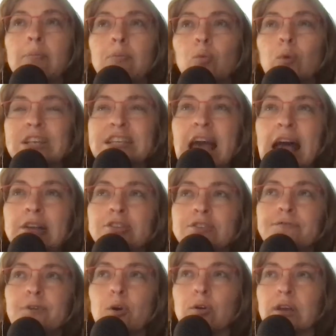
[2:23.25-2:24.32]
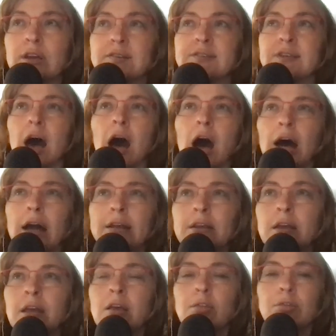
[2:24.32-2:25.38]
we tend to focus on
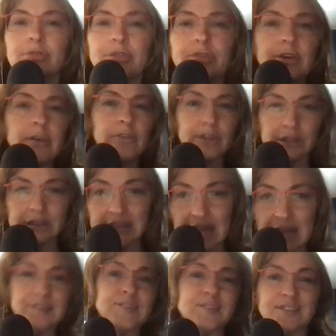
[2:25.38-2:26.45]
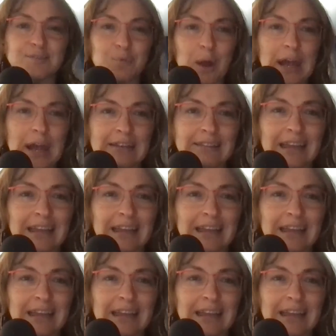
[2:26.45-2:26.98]
the lists, right?